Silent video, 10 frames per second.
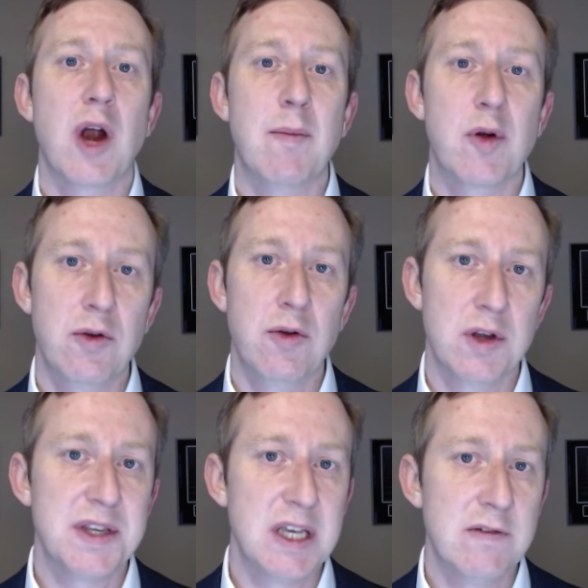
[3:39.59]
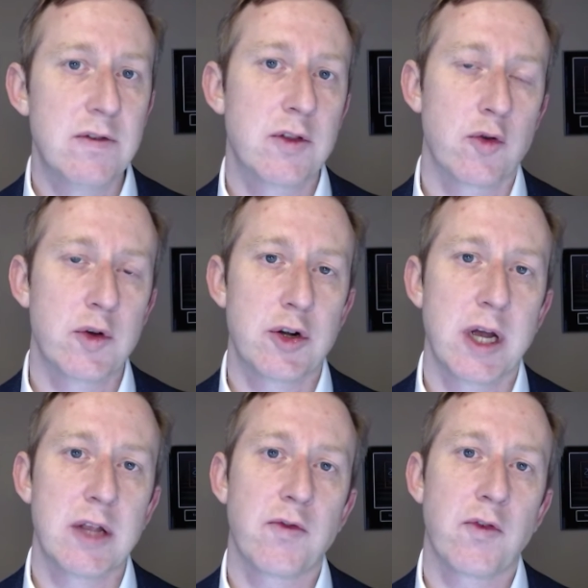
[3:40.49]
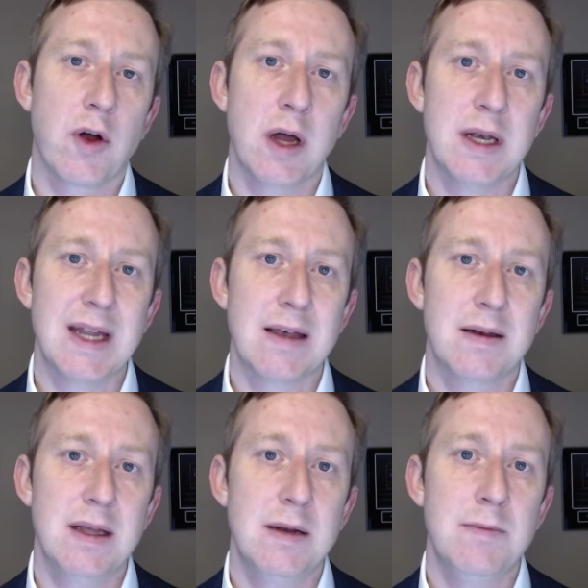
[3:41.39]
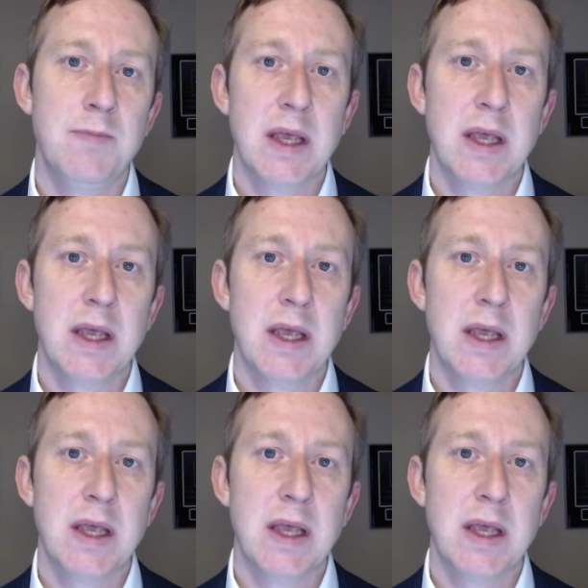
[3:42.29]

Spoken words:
property received through a transfer on death deed.